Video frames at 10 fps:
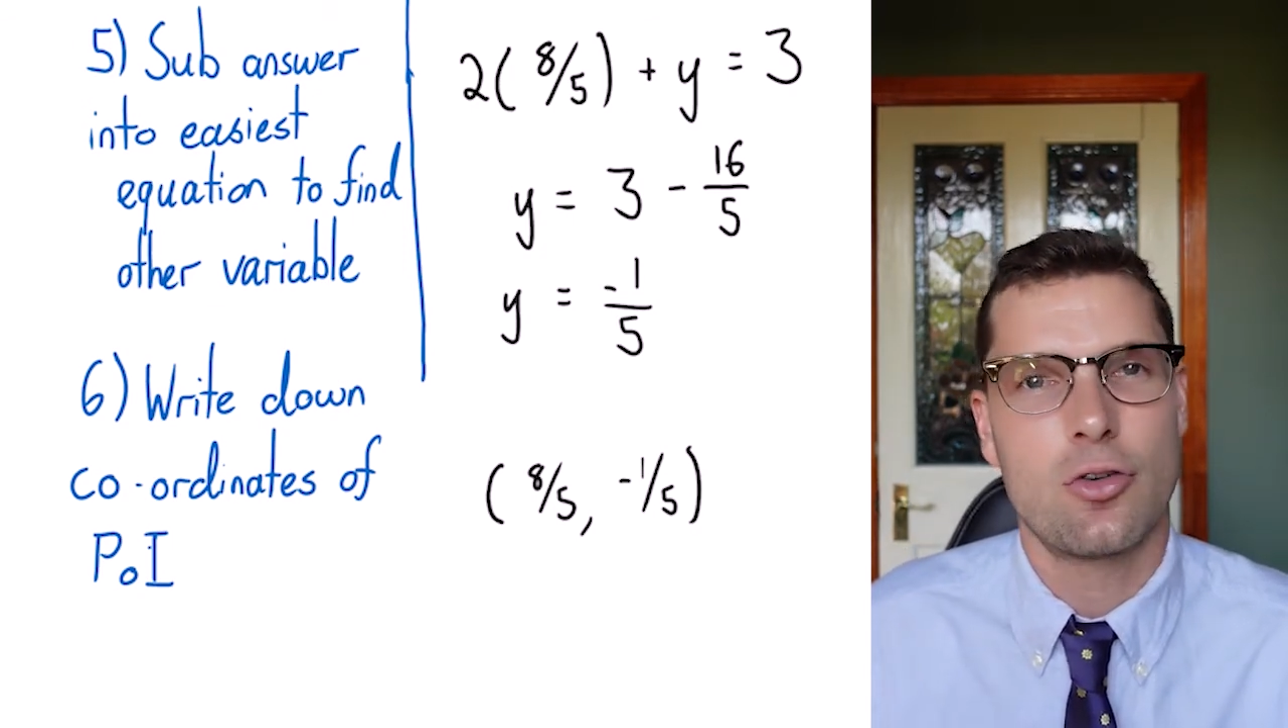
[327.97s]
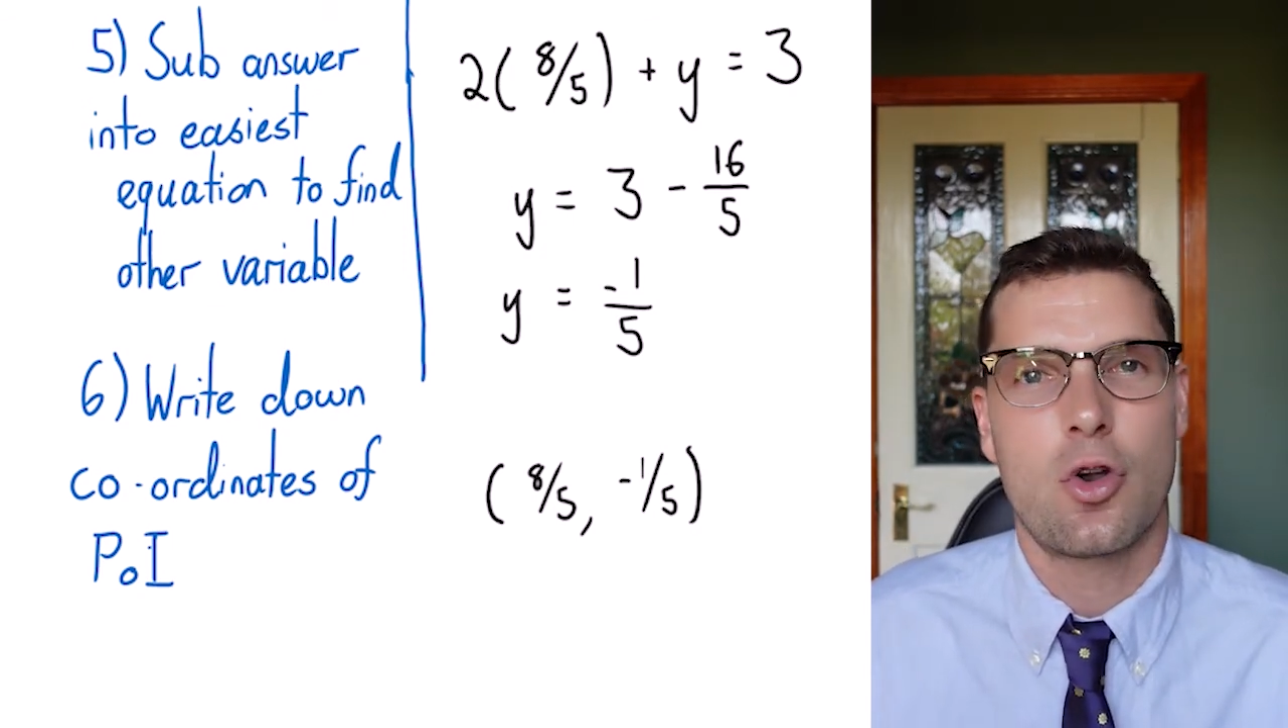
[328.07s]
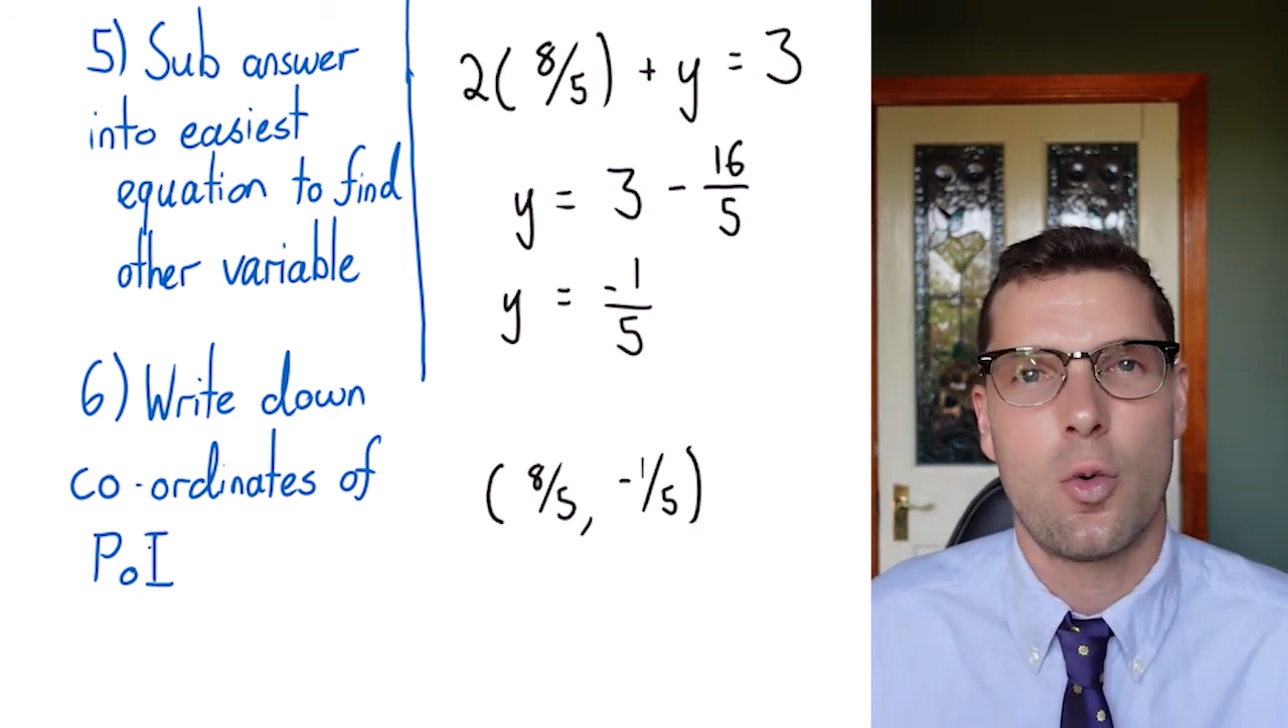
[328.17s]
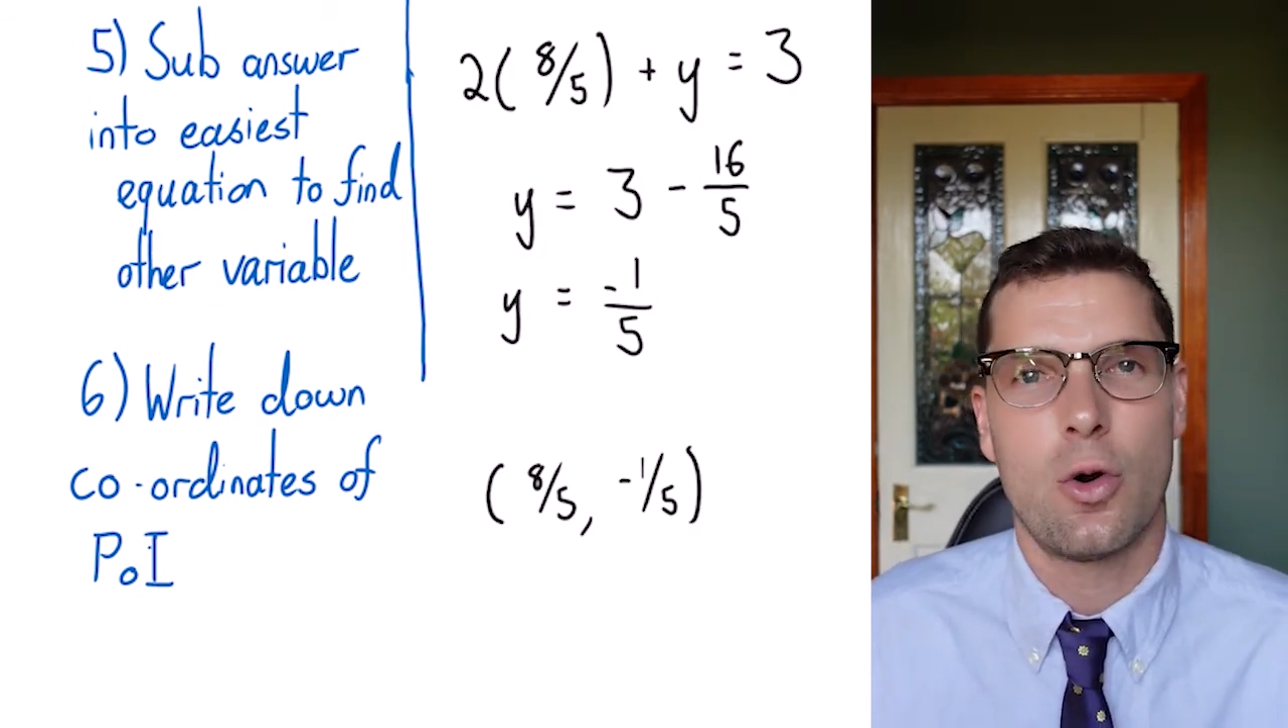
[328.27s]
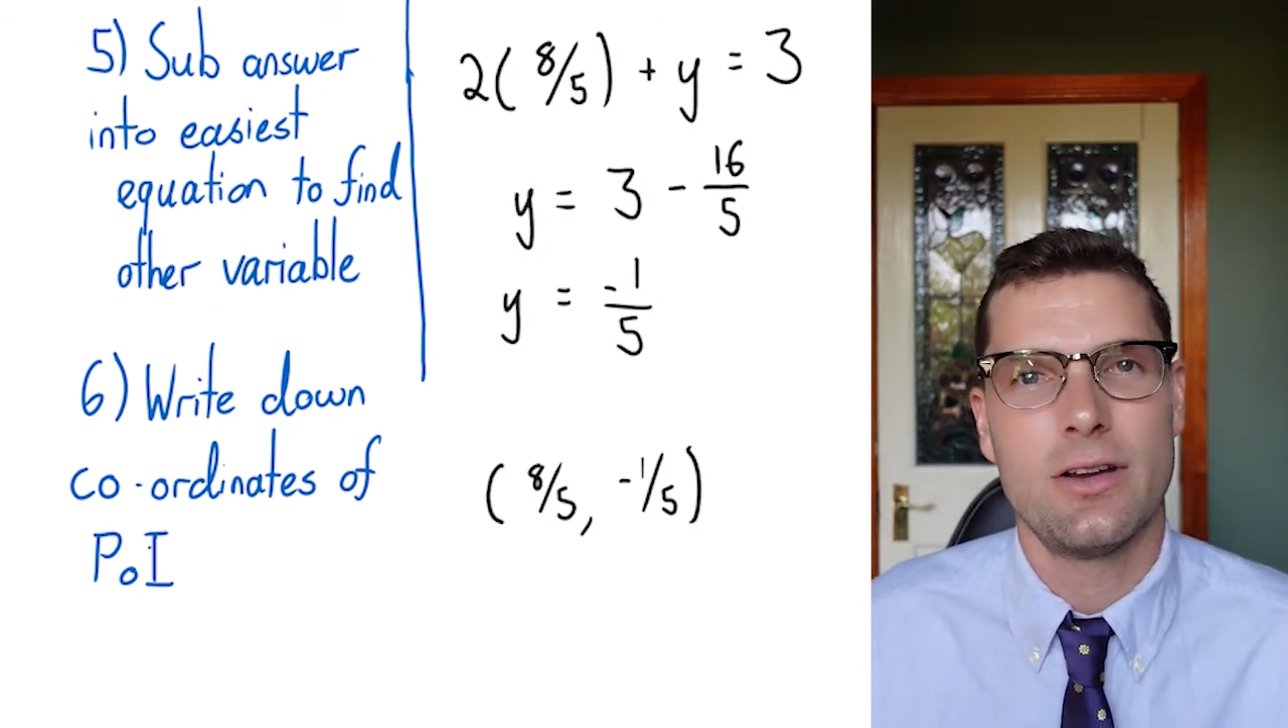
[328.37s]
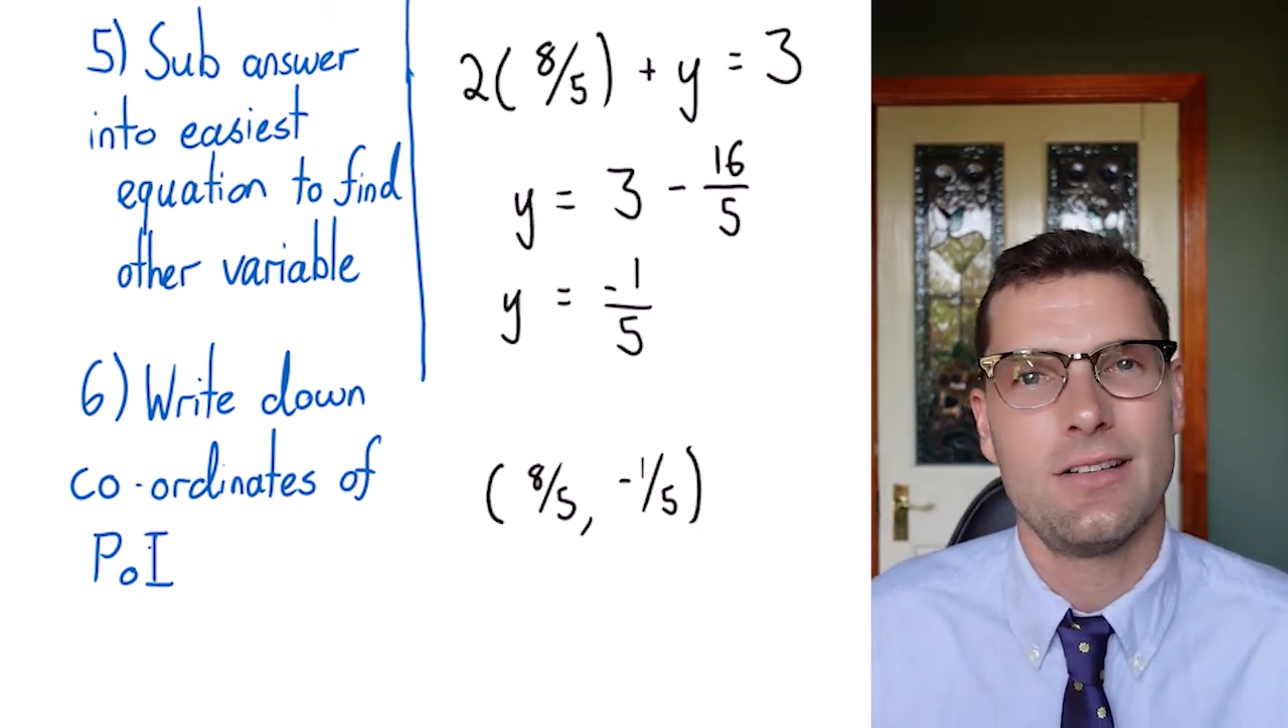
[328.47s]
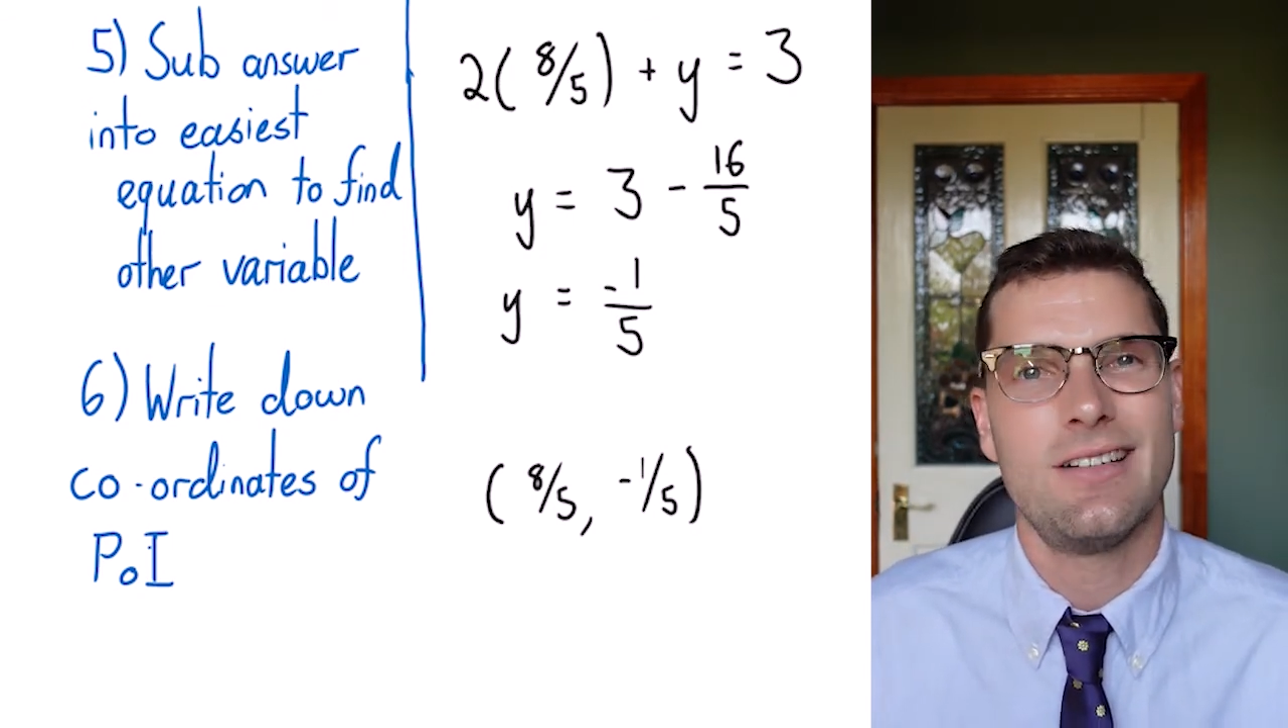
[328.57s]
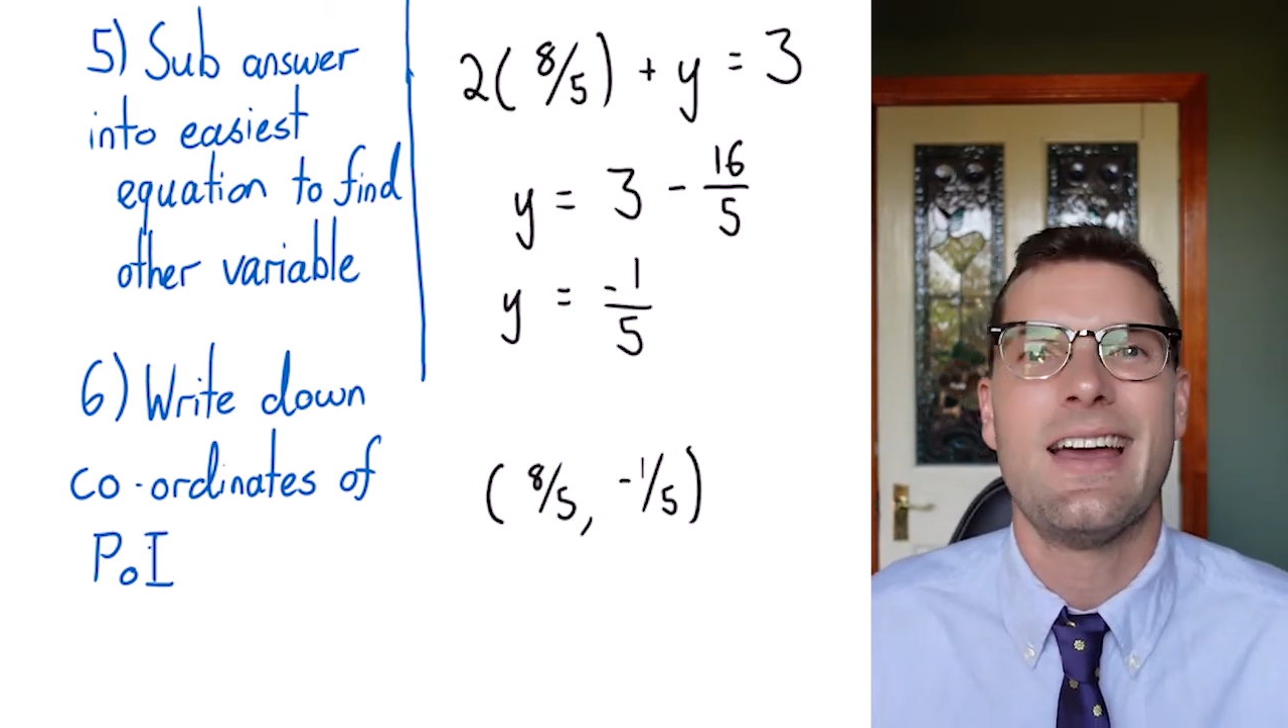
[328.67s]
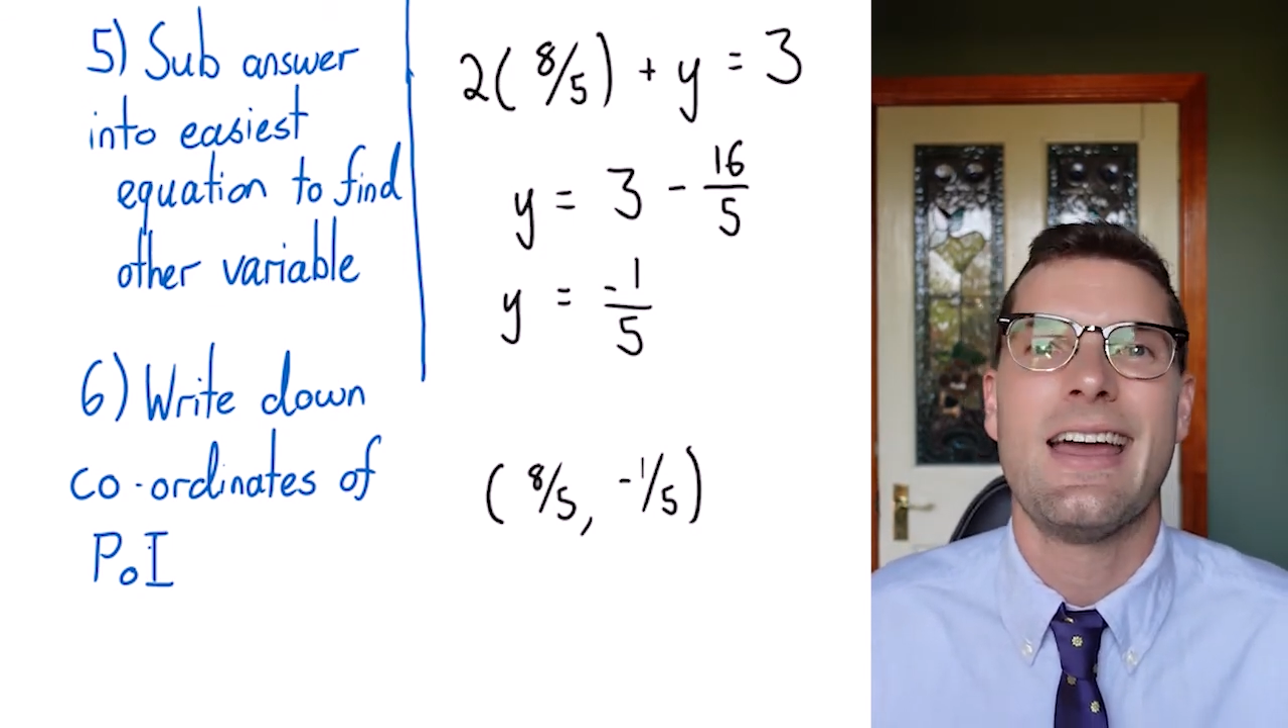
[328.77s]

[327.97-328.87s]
coordinate,